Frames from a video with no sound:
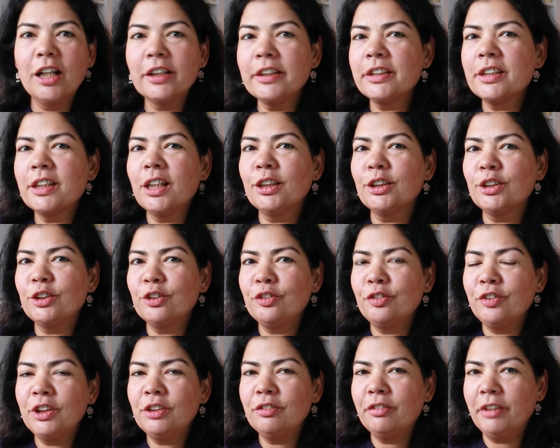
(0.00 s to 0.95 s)
I started to
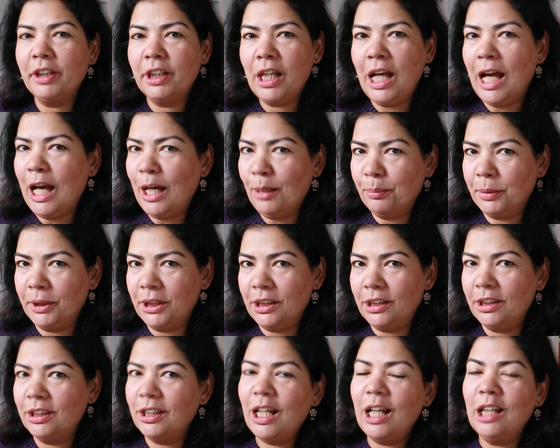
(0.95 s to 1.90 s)
feel very
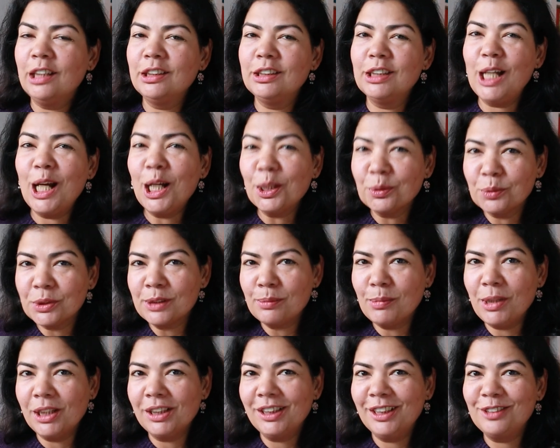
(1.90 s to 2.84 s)
happy and I was
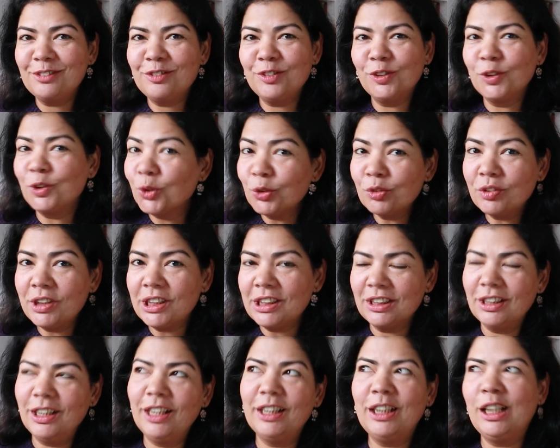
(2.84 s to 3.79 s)
smiling for no
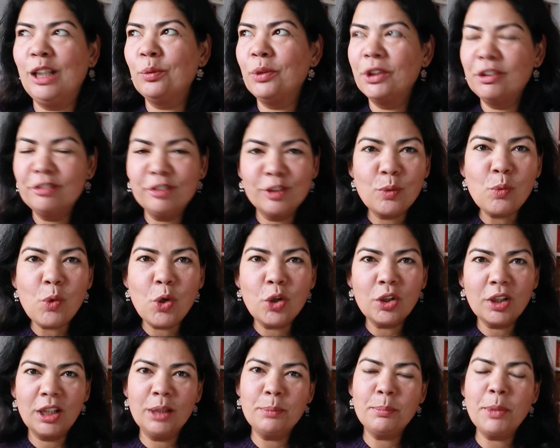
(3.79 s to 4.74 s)
reason. Like, I went for a
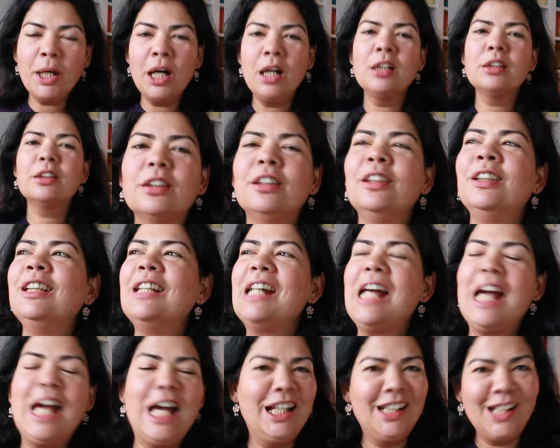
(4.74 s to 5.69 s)
walk in the park
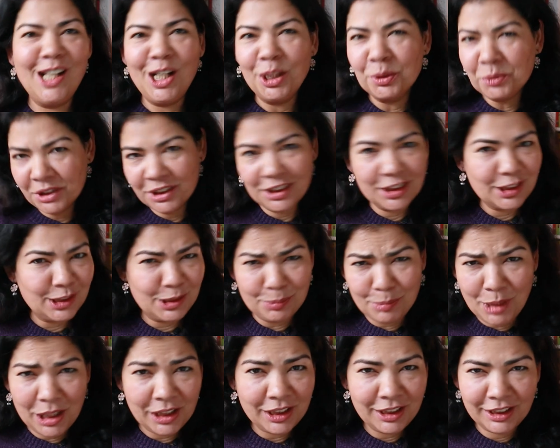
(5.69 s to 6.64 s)
and I was just
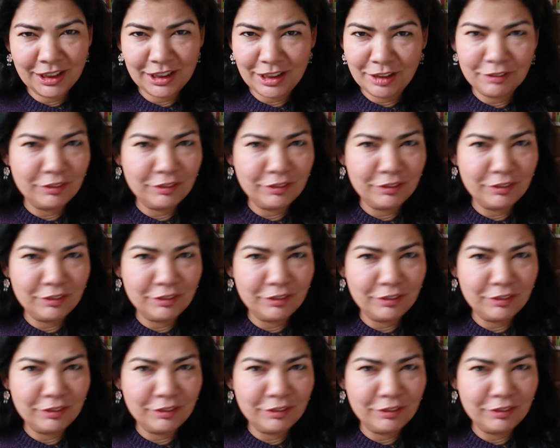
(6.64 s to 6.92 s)
smiling at